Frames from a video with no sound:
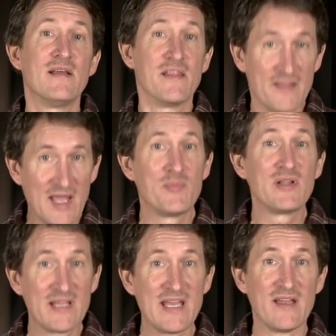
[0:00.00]
they
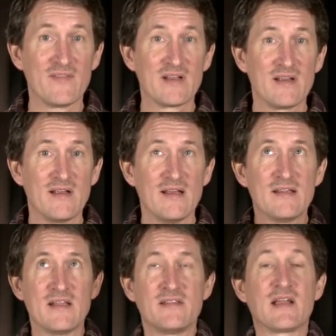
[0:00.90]
believed
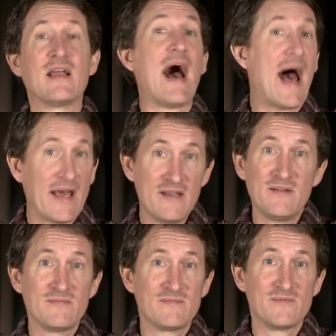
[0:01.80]
that the
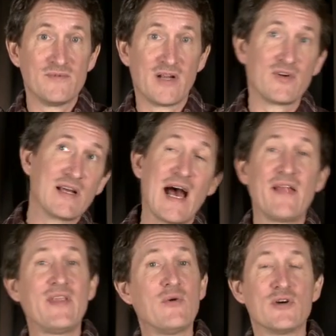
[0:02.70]
God whatever
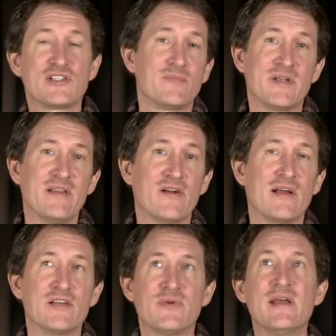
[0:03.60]
God they worshiped in their
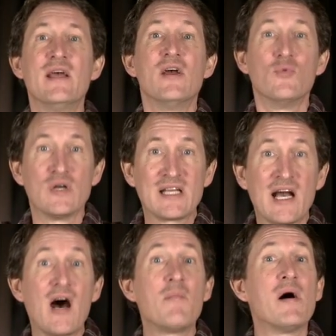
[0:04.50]
country, would
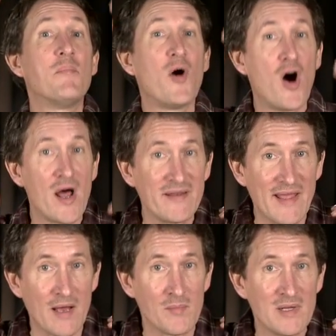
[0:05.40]
come upon
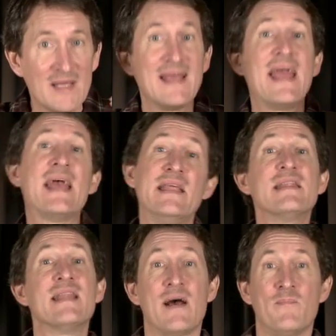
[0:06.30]
them and
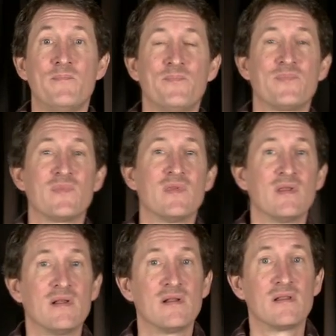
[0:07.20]
in them,
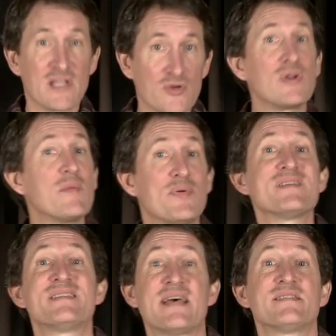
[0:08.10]
literally
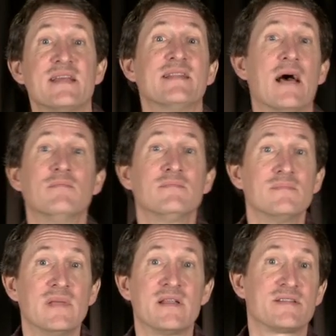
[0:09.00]
possessing them,
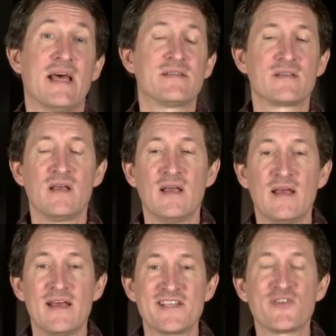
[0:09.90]
in a sense,
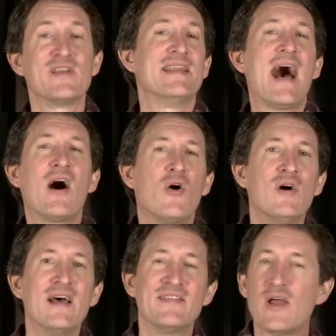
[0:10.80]
so that
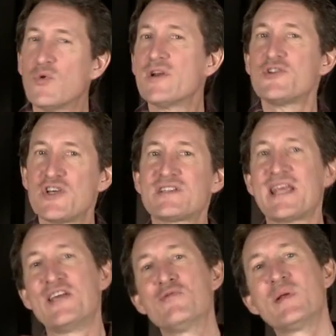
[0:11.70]
now they weren't just
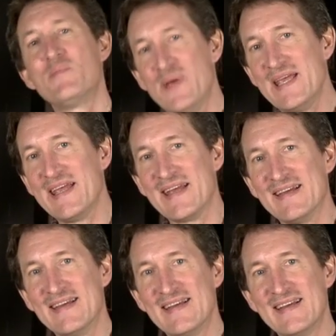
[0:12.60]
a human being,